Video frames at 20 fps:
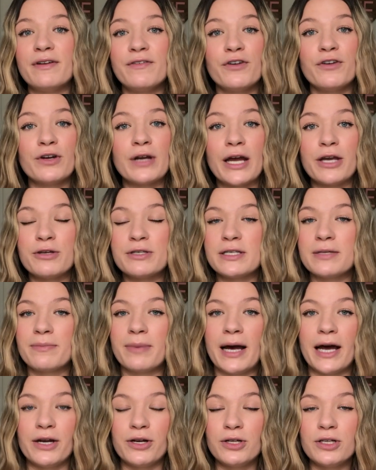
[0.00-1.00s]
if you're not using
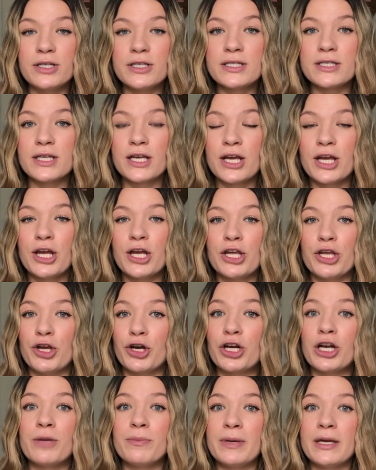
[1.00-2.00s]
bottles, you're
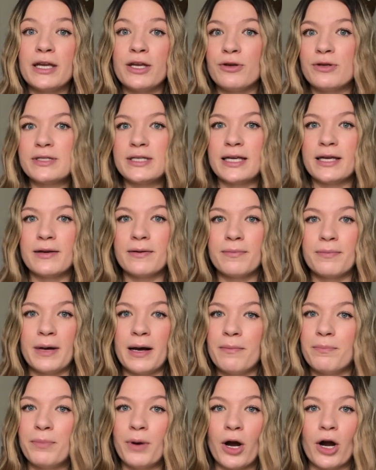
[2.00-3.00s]
going to be using
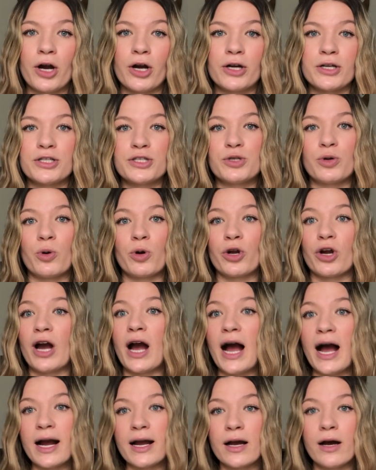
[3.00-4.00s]
pump parts or your
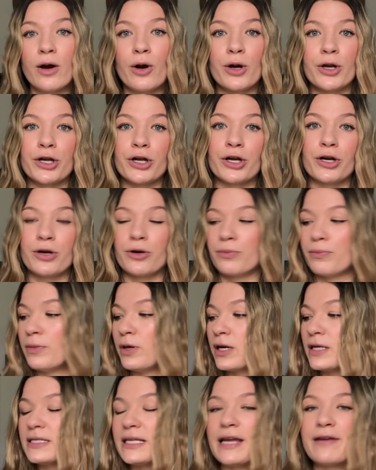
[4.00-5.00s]
Haaka or your
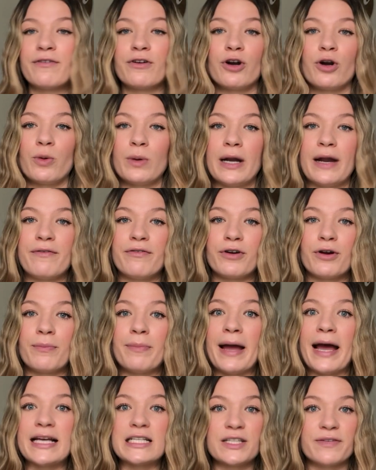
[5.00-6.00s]
milk saver or whatever,
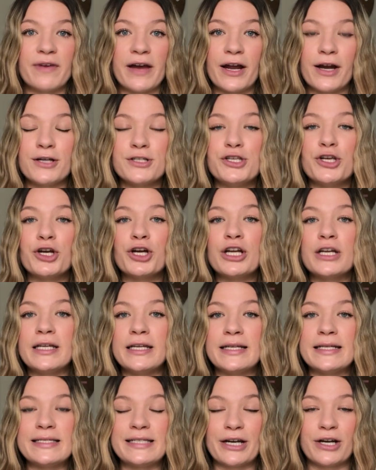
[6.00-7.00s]
pacifiers. You're going to need to
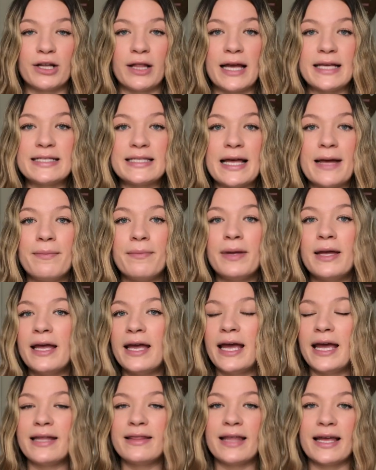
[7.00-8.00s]
sterilize them.
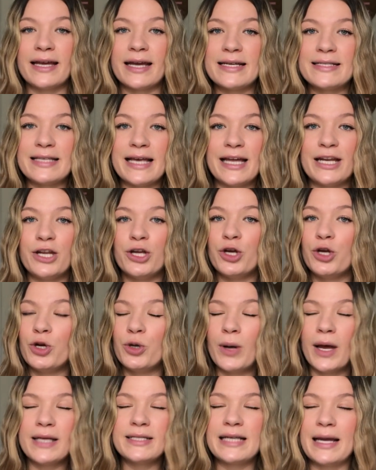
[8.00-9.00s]
And like I said, who
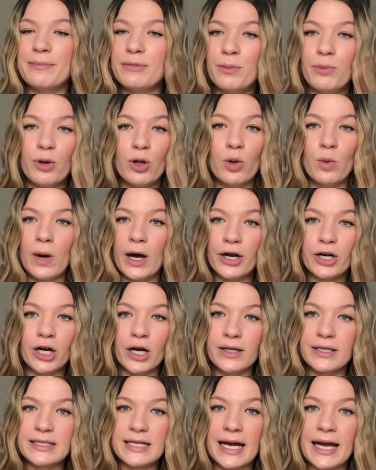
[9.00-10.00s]
has time to boil water all
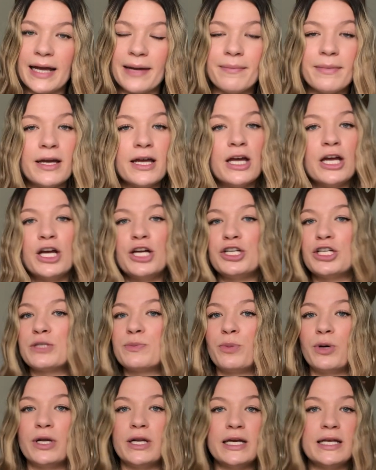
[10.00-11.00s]
the time? Just
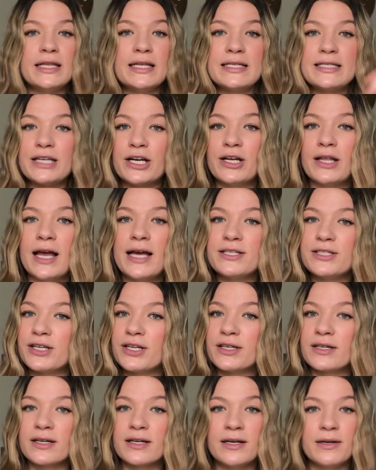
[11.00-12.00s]
put it in the
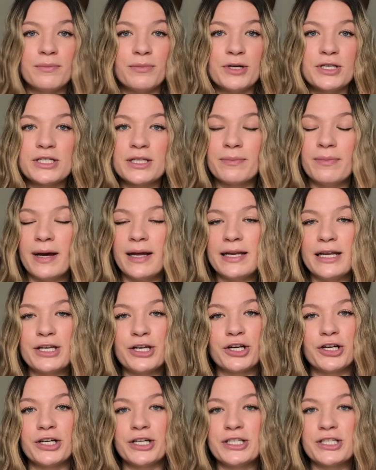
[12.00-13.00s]
sterilizer, push the button, and you're
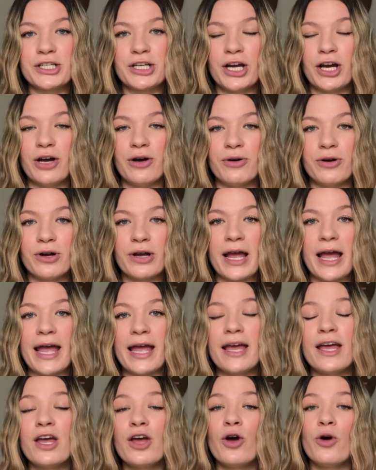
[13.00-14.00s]
good to go,
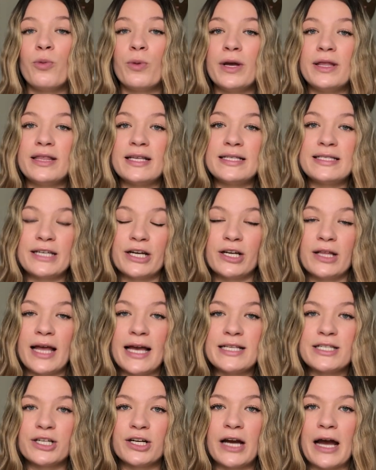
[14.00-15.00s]
okay? With the
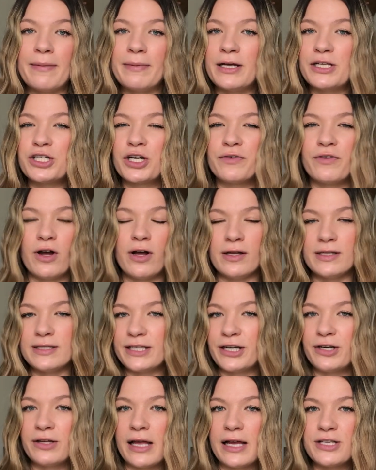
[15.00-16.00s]
sterilizer, I'm not sure if all
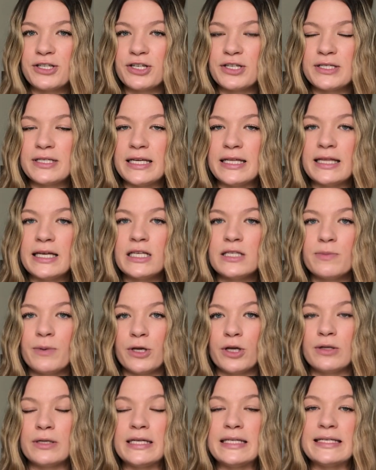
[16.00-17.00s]
sterilizers need this, but
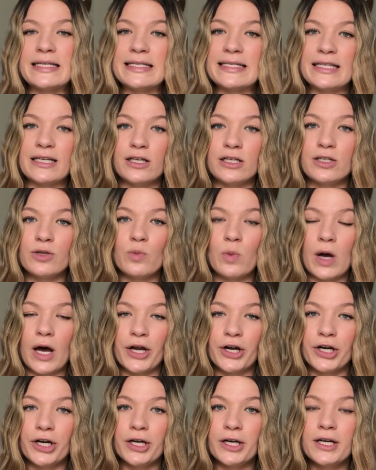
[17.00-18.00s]
you'll need distilled
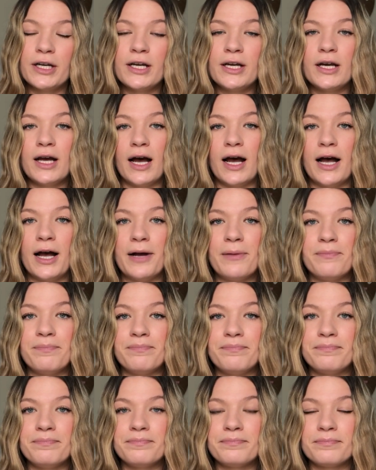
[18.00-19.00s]
water.
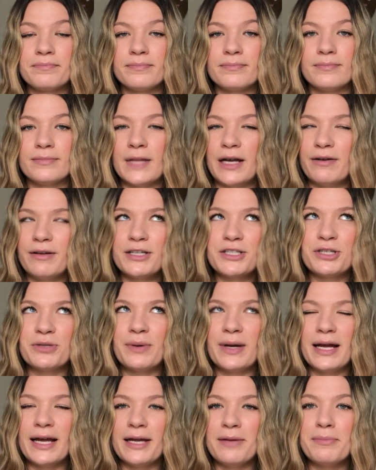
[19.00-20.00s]
Not really sure
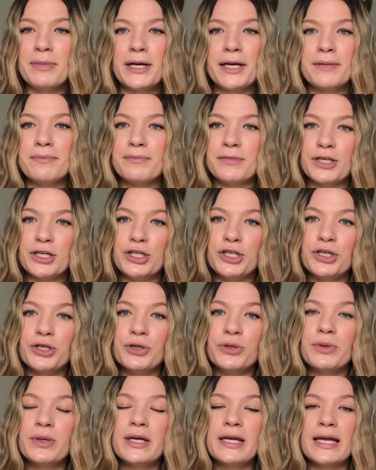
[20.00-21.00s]
why, but you
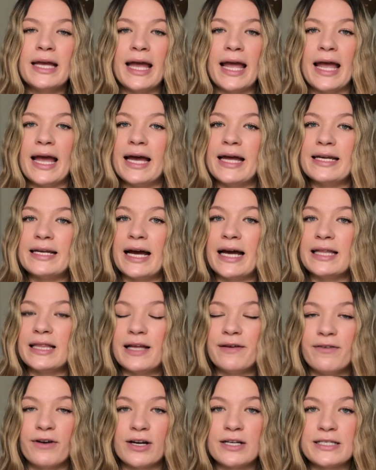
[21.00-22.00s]
do. And I
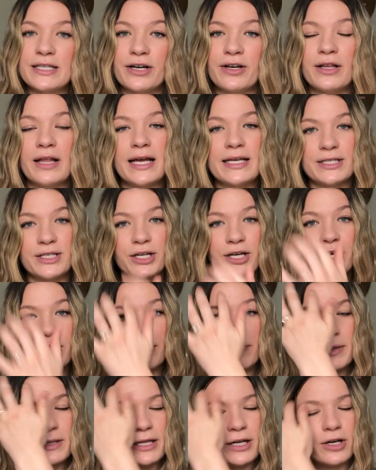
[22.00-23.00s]
love our sterilizer,
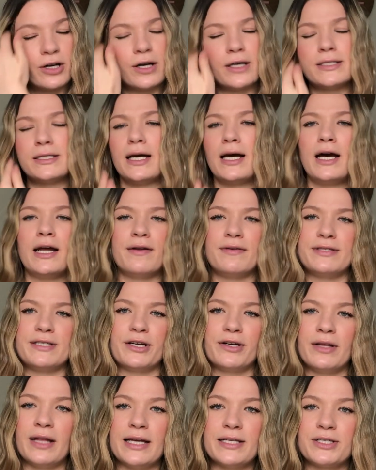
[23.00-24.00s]
but there are a ton of
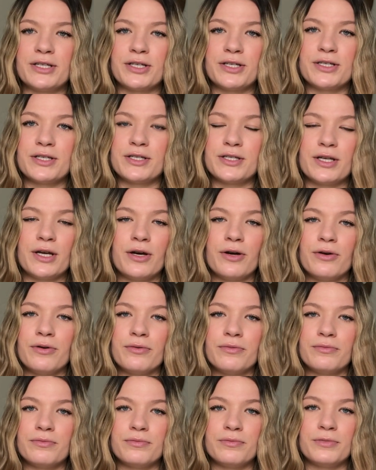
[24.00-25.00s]
sterilizers, so,
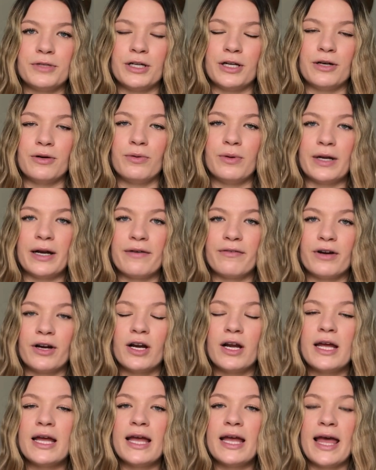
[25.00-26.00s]
you know, whatever.
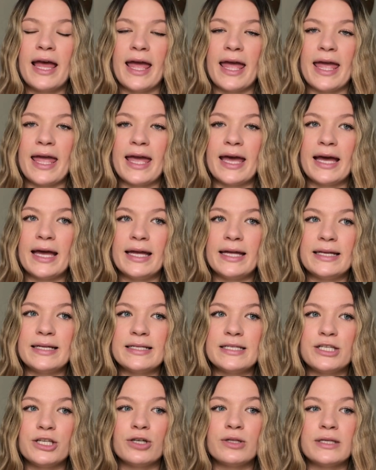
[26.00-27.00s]

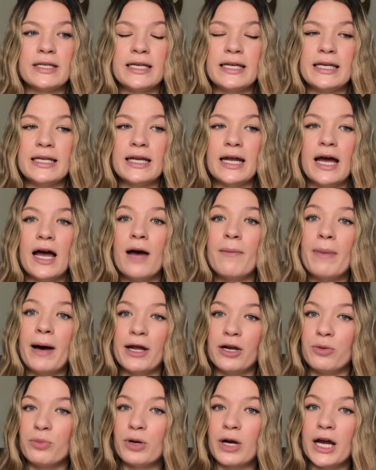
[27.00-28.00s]
And you'll need a
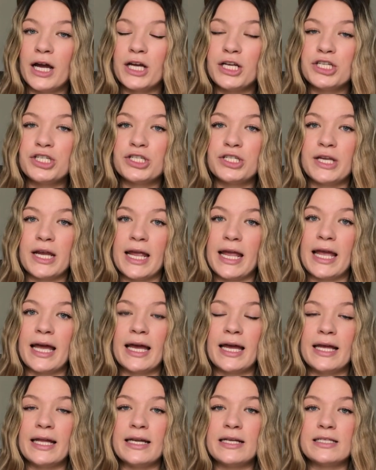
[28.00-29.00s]
bottle brush
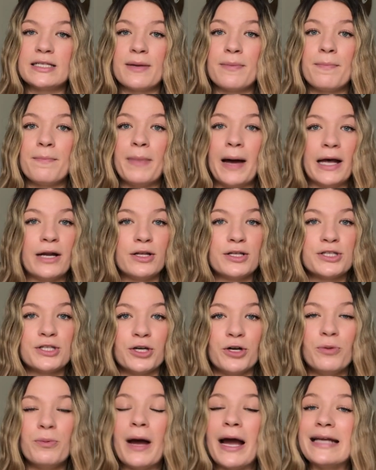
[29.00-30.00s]
and some bottle
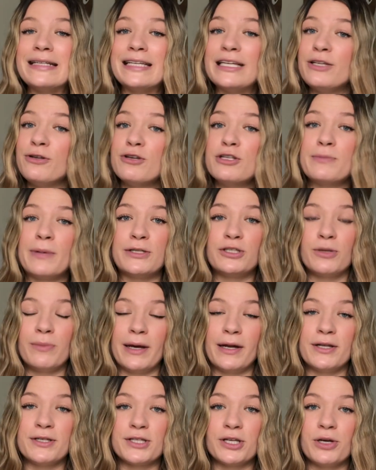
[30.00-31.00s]
soap. I did use special
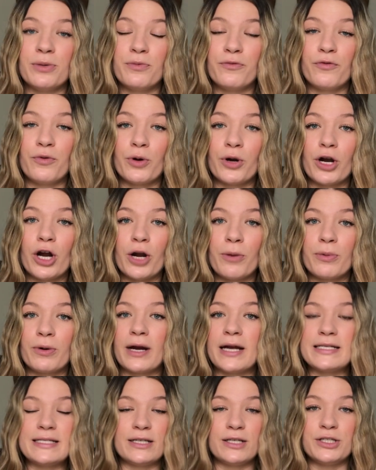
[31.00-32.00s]
bottle soap for Harper.
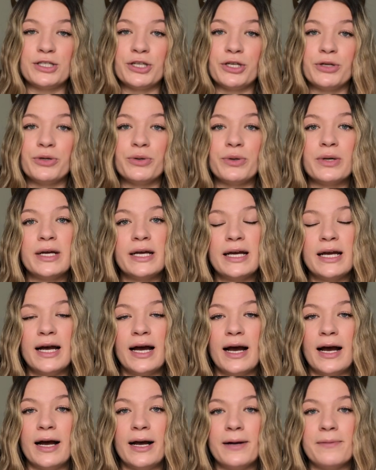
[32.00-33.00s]
I still do.
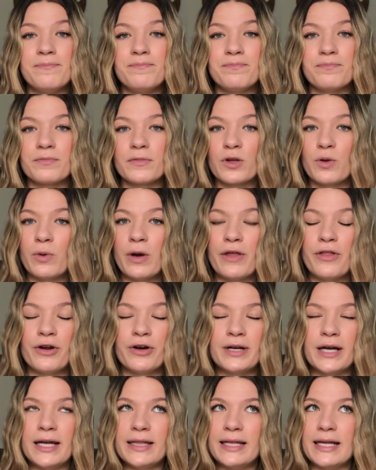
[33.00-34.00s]
Whether or
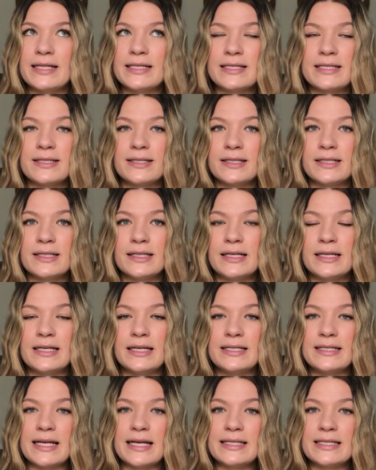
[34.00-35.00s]
not that's a
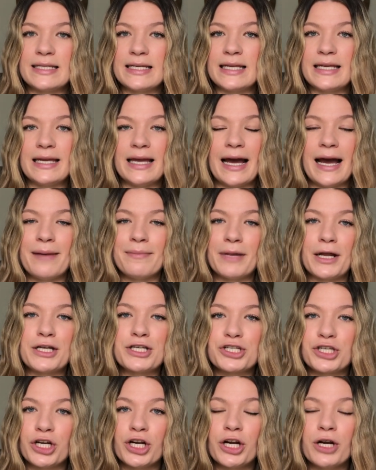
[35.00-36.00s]
necessity, I'm not
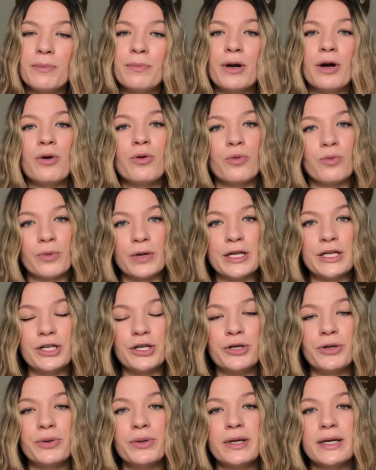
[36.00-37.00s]
sure, but we
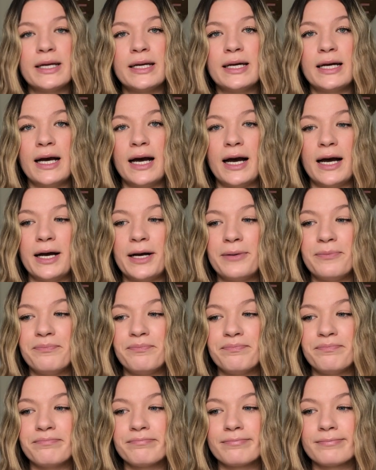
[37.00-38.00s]
do.
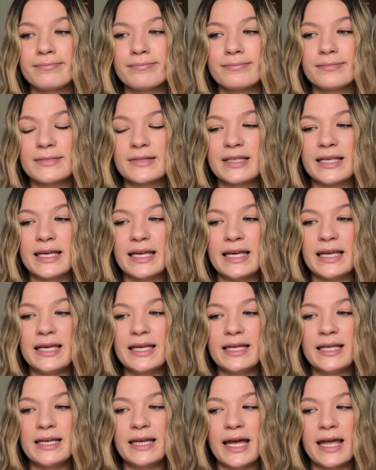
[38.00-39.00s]
And
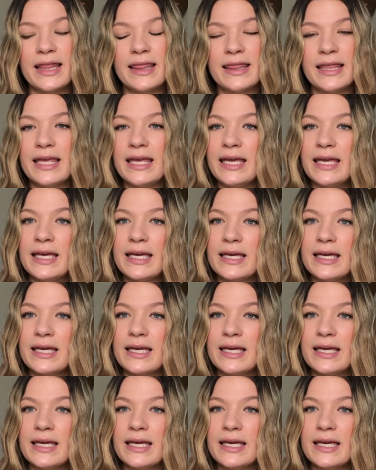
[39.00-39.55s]
I think